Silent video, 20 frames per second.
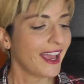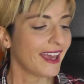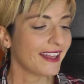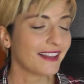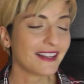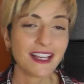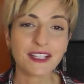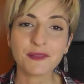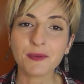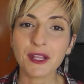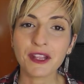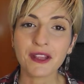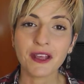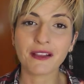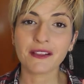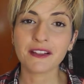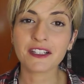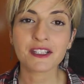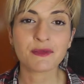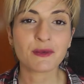And last but
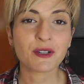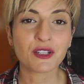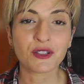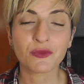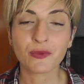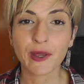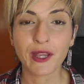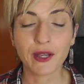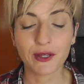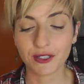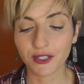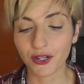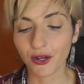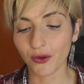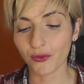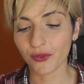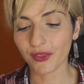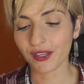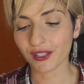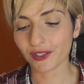not least, because we could
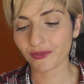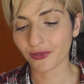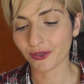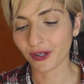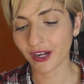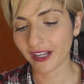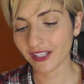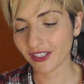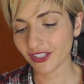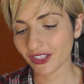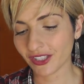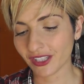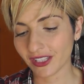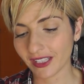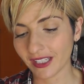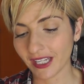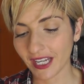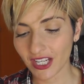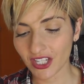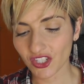go this for ages
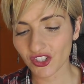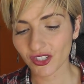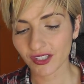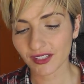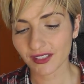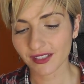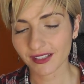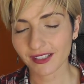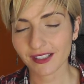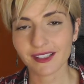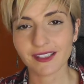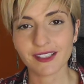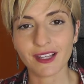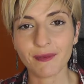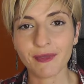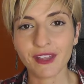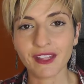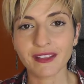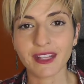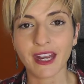and ages,
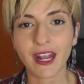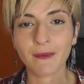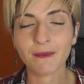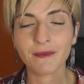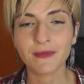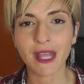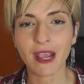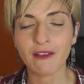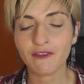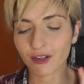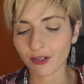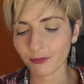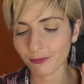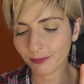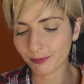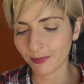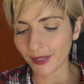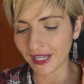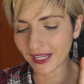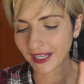something that I'm never
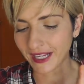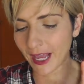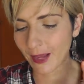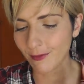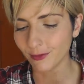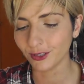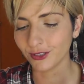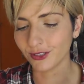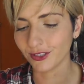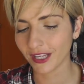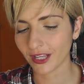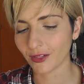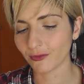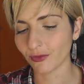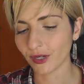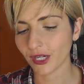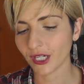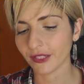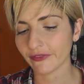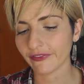being able to
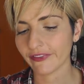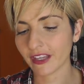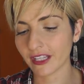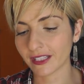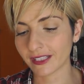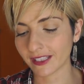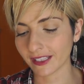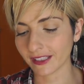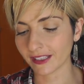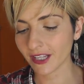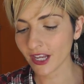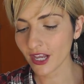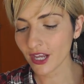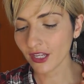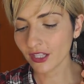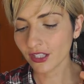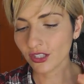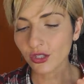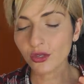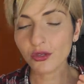get rid of is this
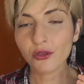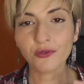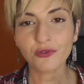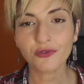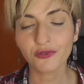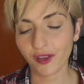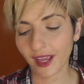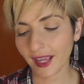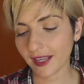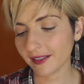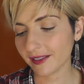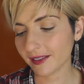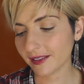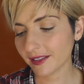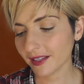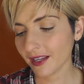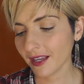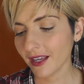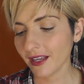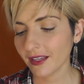Too
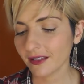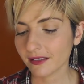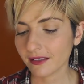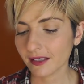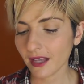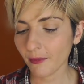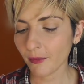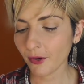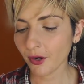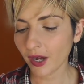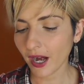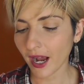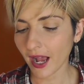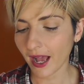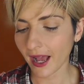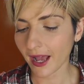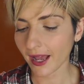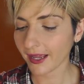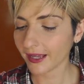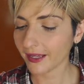Faced Summer
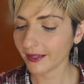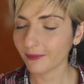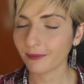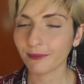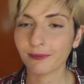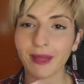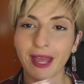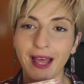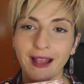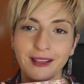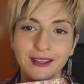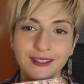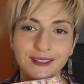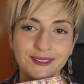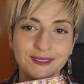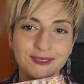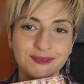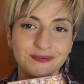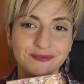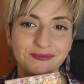Eye
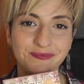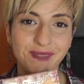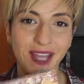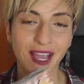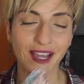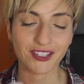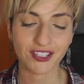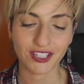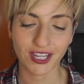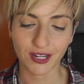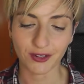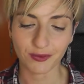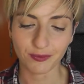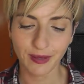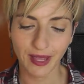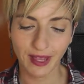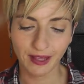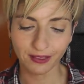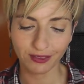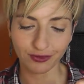palette.
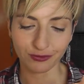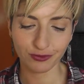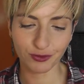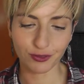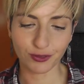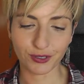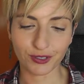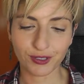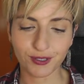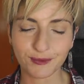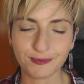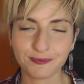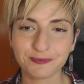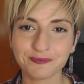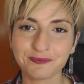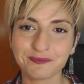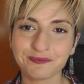Eyeshadow palette, of course.